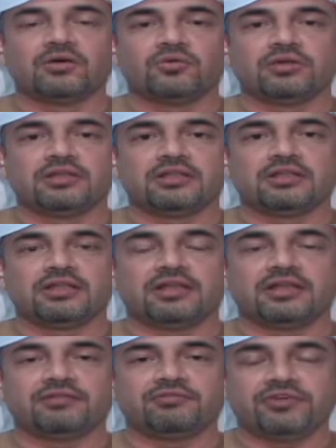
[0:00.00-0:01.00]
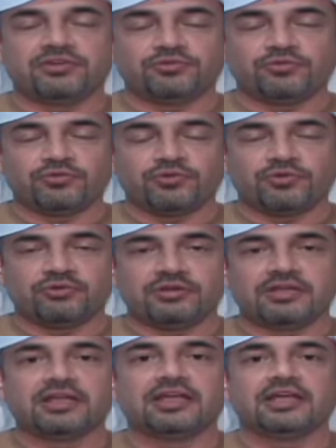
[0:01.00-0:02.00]
Well, first of all,
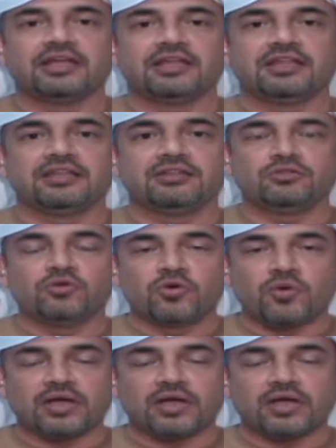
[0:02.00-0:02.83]
no